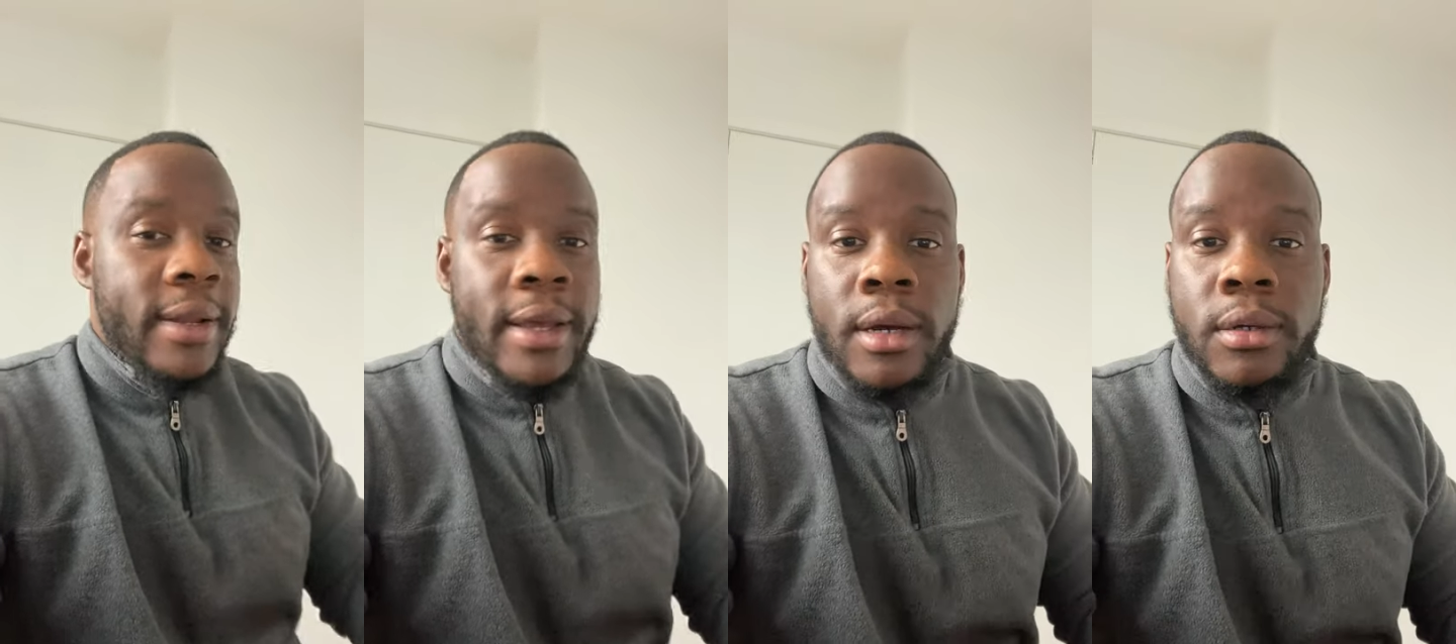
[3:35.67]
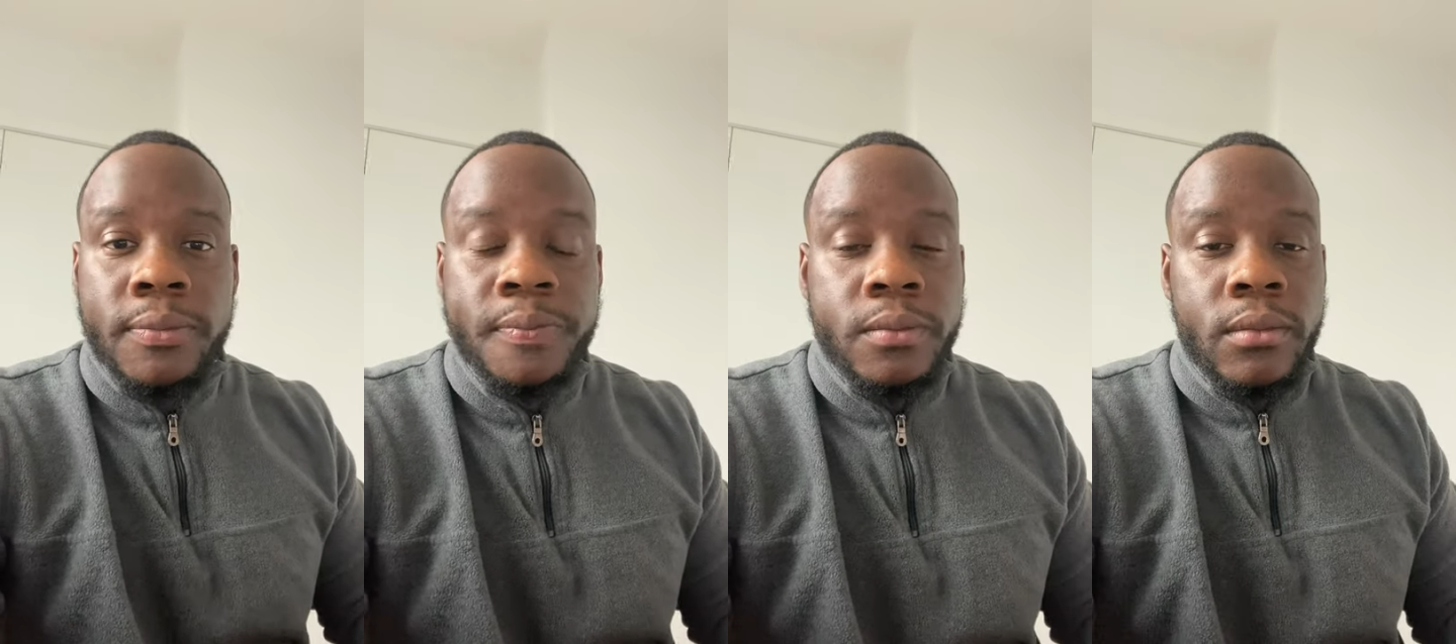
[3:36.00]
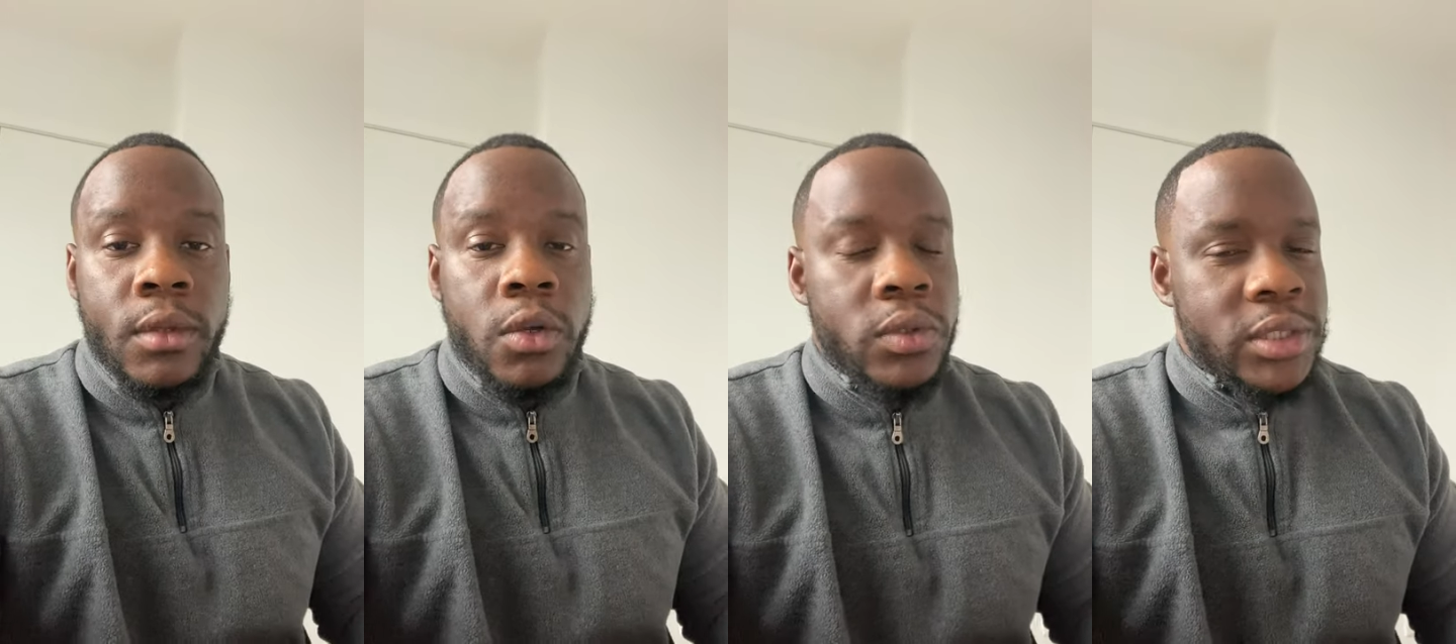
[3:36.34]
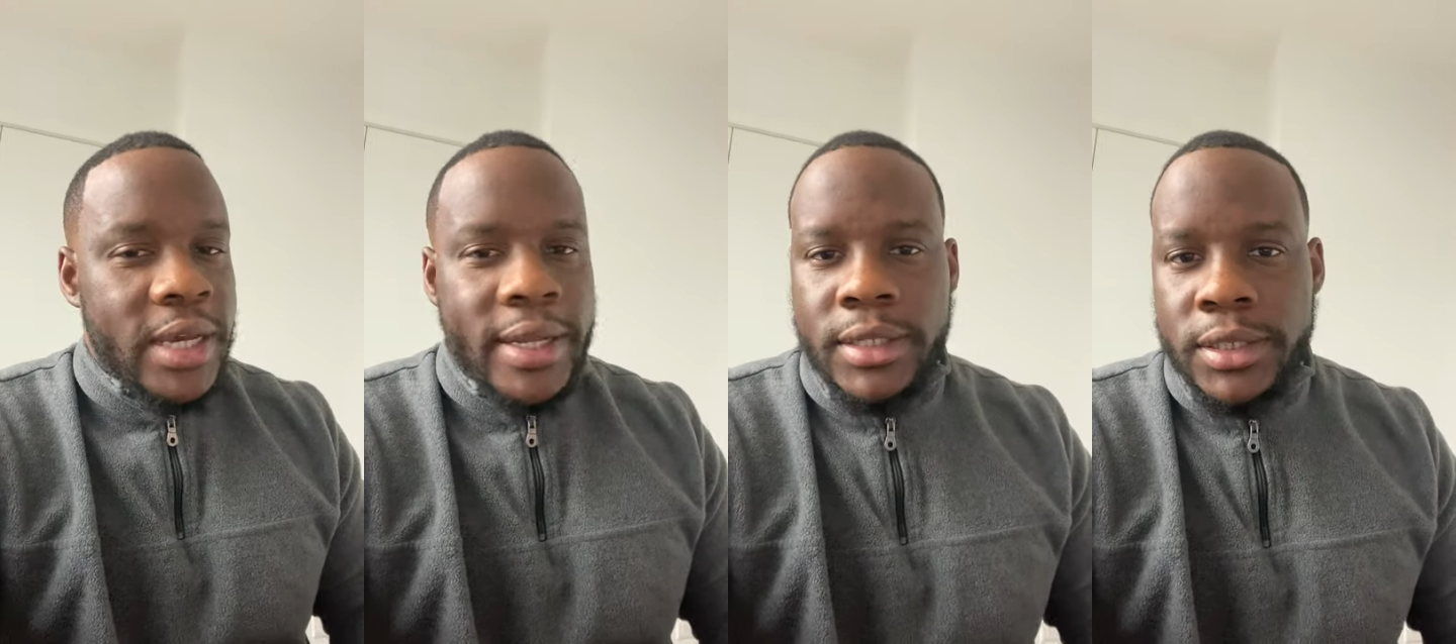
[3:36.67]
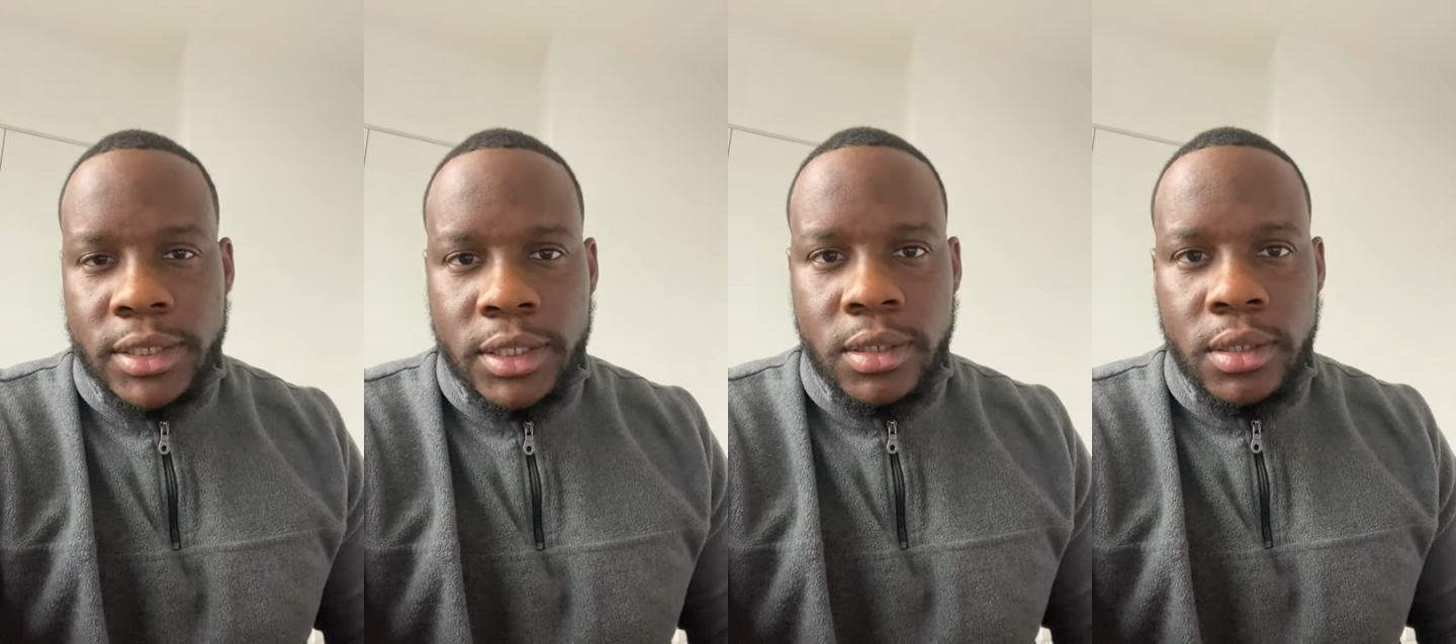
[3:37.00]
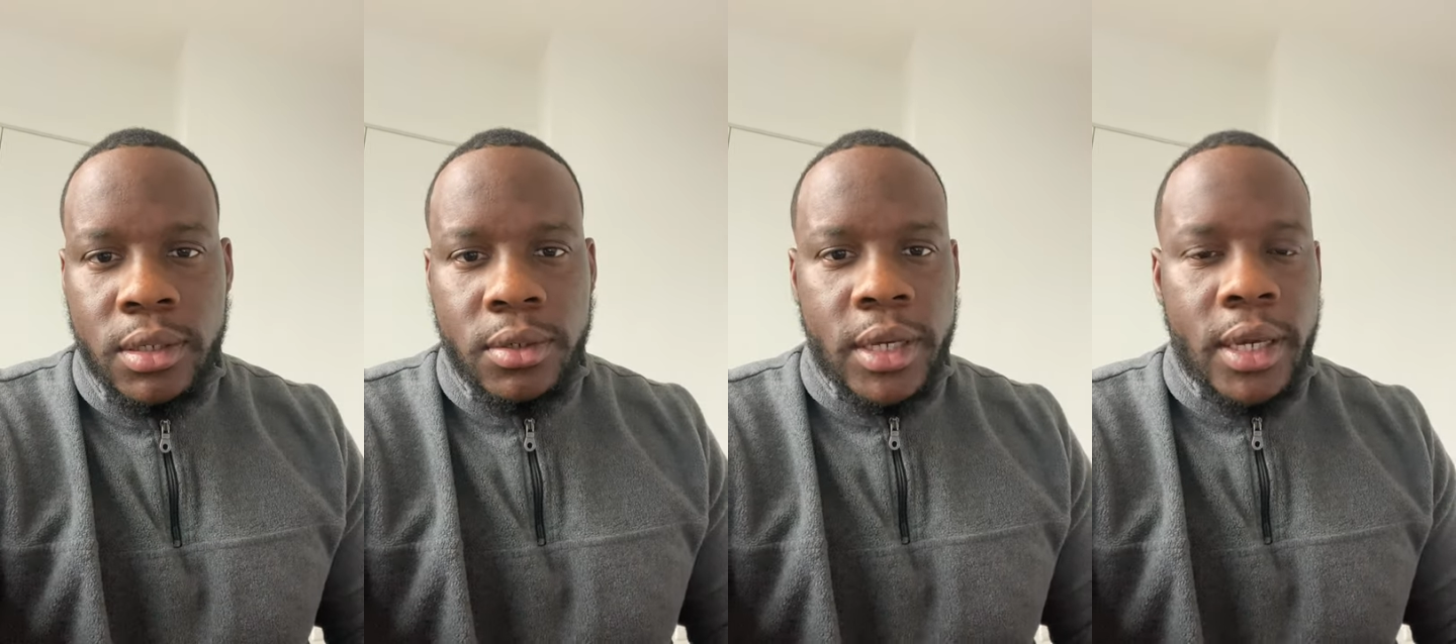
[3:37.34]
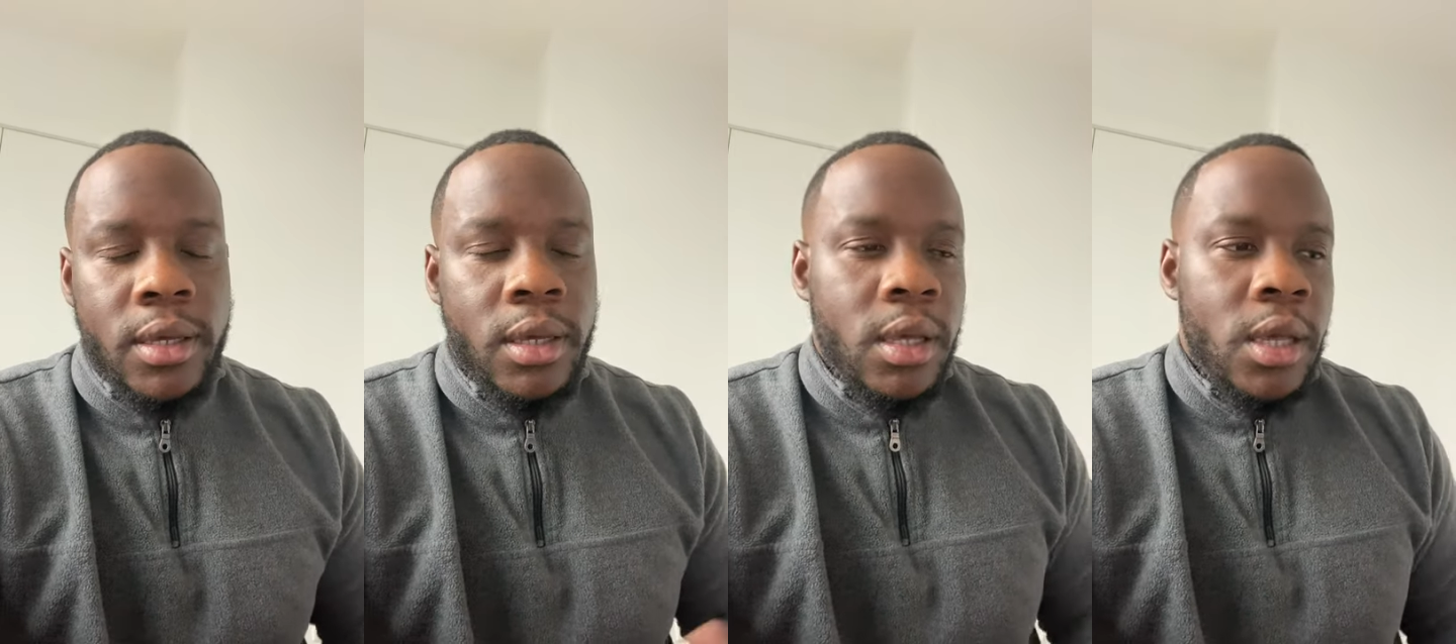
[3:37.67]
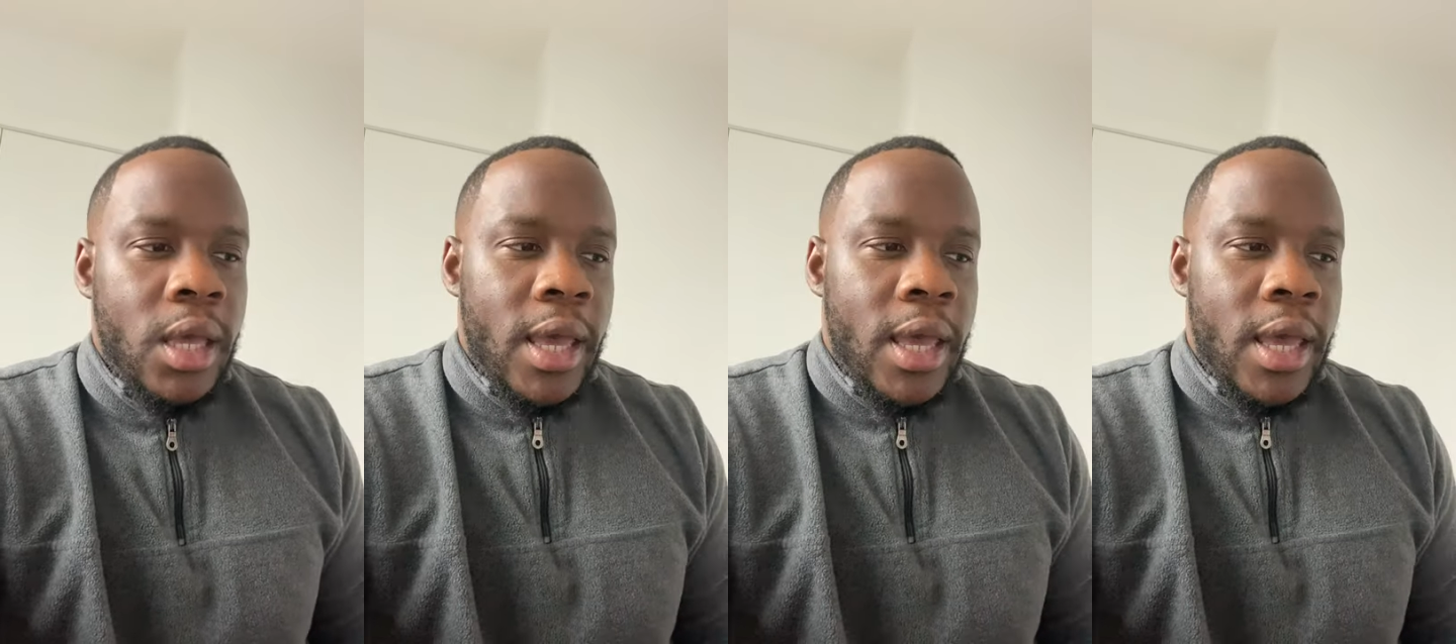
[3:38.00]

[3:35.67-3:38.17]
now was not easy. Okay.